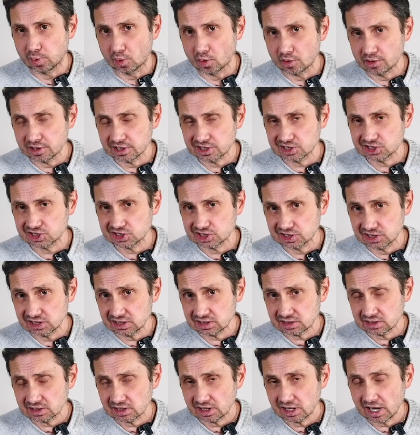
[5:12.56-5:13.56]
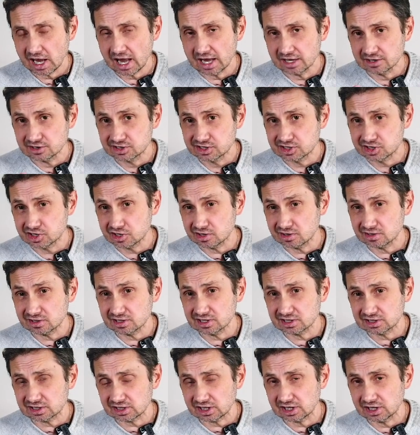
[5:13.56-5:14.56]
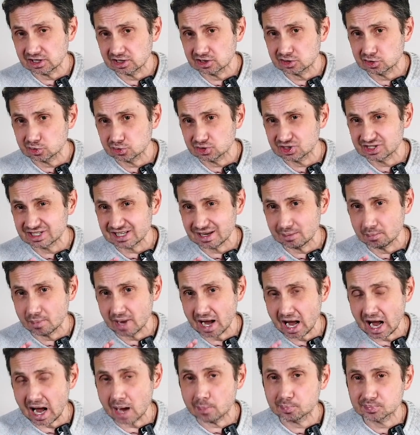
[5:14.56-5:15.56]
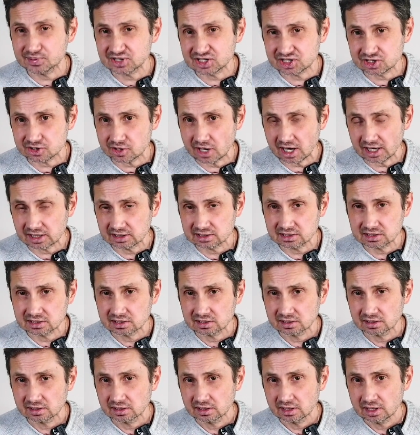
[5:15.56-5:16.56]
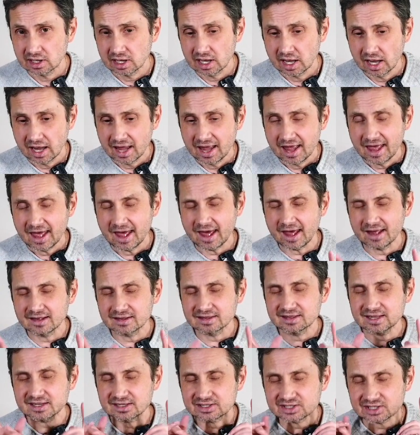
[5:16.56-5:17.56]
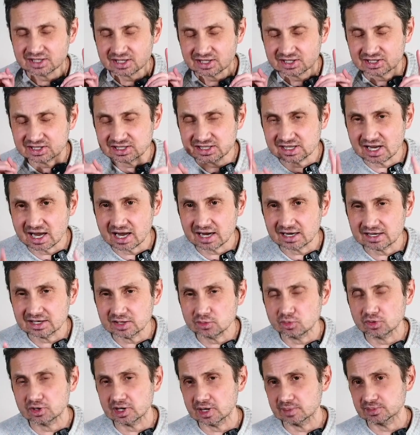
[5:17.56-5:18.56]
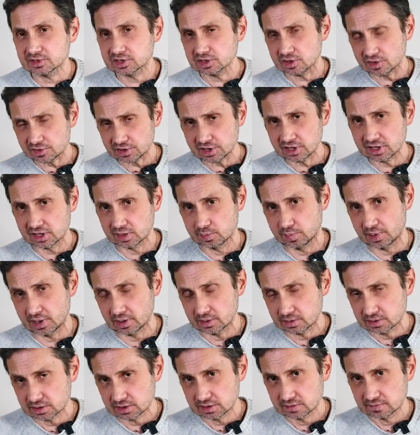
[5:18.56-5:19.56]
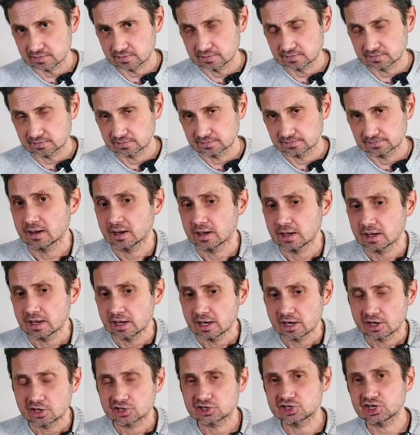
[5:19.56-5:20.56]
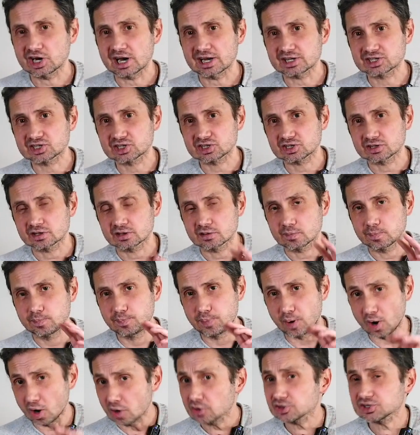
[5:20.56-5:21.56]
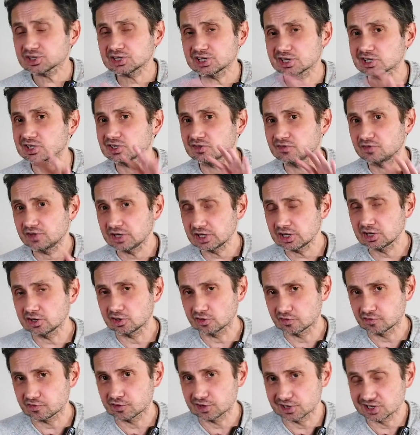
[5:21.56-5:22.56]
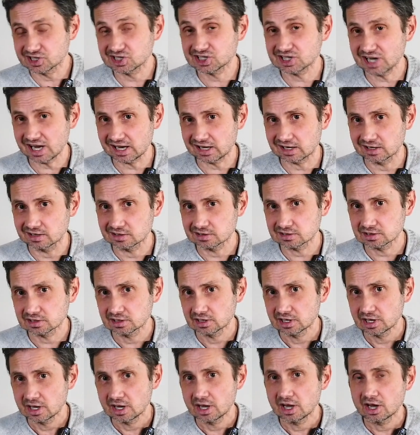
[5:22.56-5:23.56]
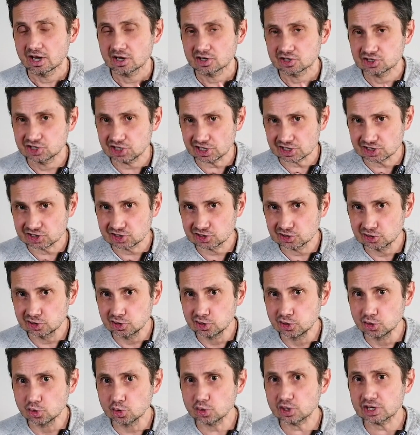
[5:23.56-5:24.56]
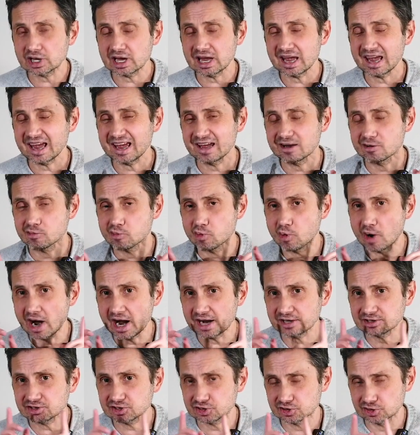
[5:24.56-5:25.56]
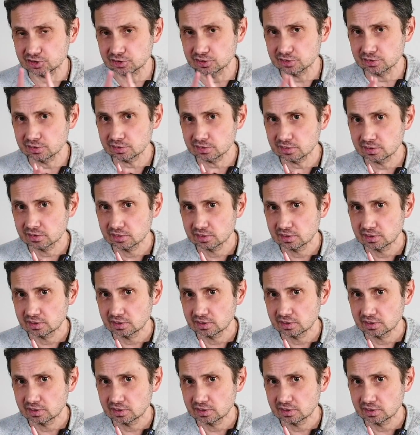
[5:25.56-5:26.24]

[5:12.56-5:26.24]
boring scene and turned it into some abstract. And that's exactly what I'm talking about. Just pause this video for a second. Just look around you